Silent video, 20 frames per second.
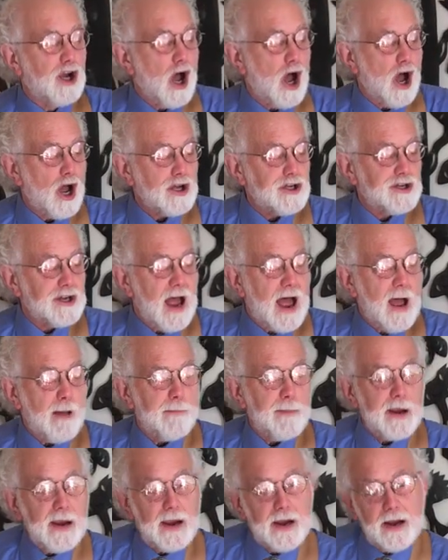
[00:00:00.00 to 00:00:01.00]
Cause
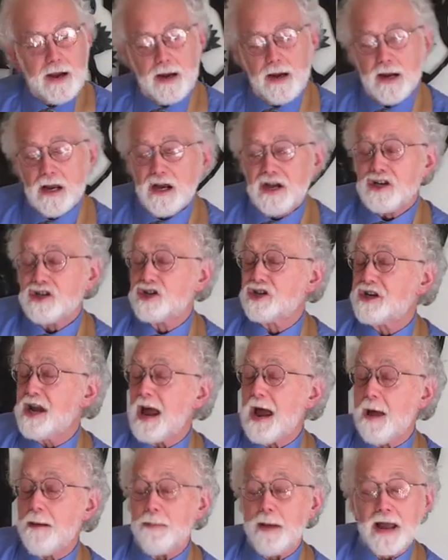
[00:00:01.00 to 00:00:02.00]
I'll be
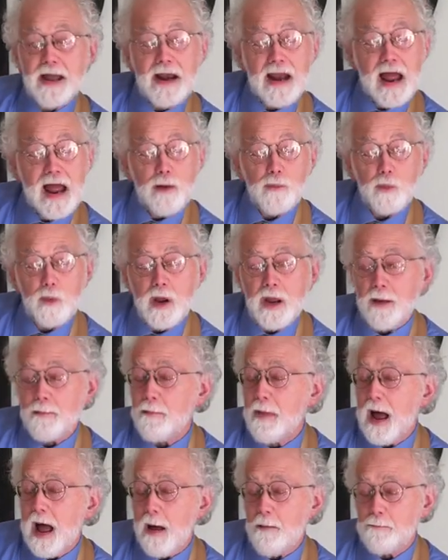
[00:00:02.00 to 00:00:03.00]
stepping out with
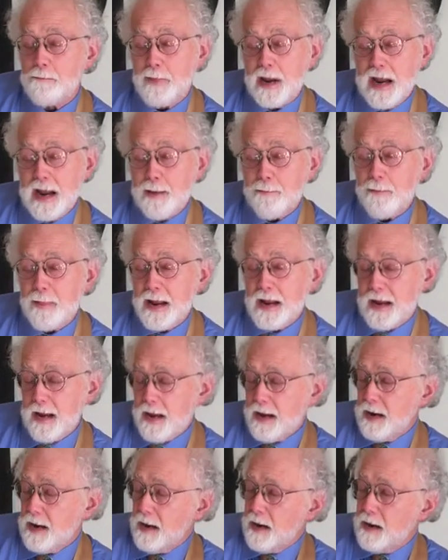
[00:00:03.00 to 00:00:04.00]
my
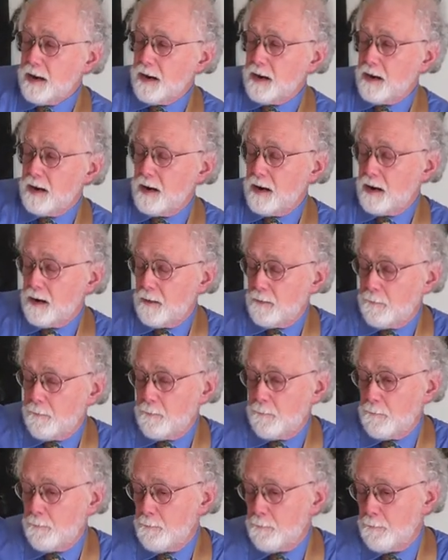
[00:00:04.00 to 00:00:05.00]
baby.
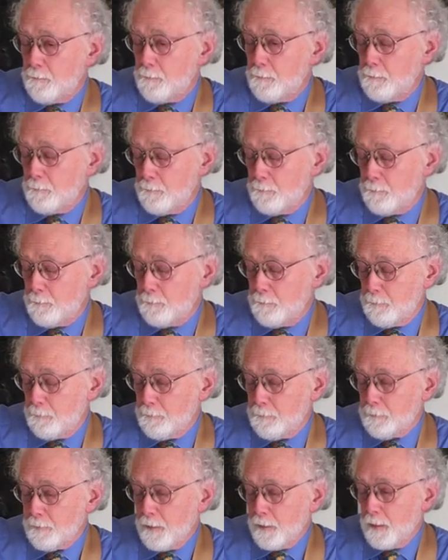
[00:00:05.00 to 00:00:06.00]

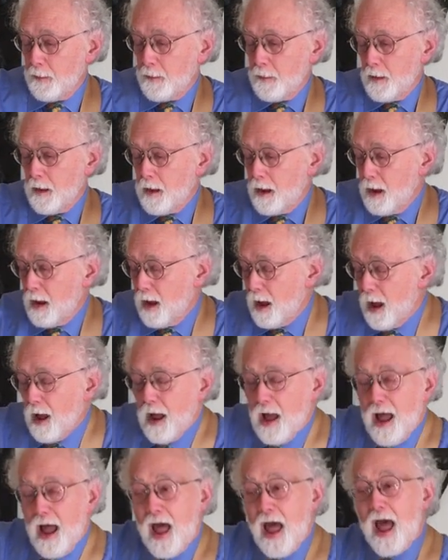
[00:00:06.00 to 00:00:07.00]
And
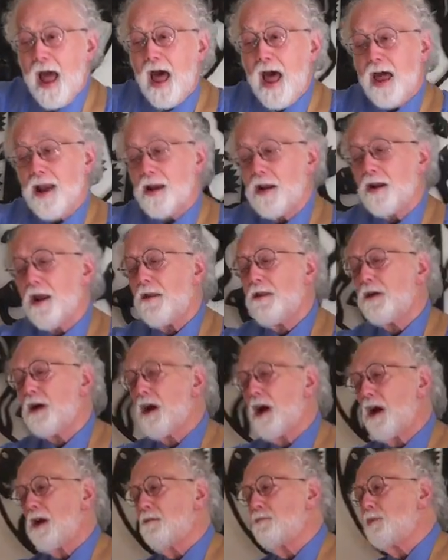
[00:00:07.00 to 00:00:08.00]
another
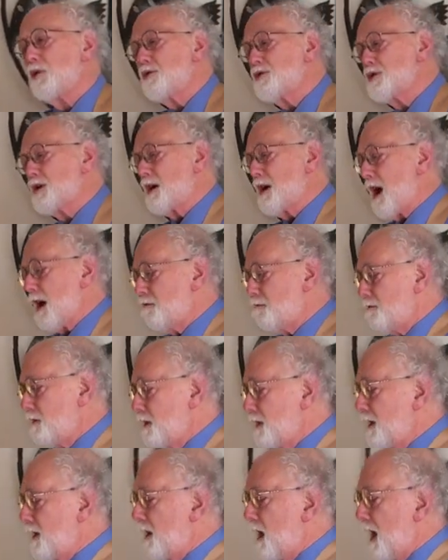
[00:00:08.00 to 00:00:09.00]
kind of music I
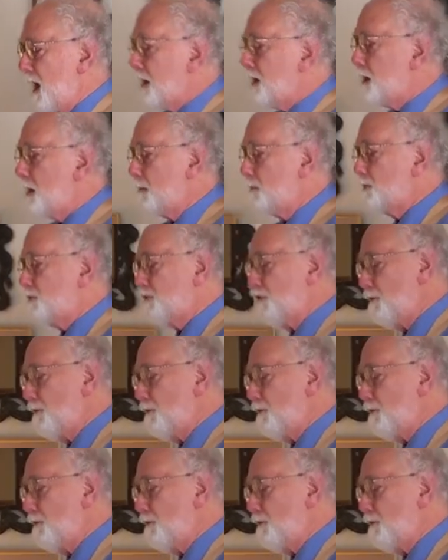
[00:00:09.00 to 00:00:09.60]
really like comes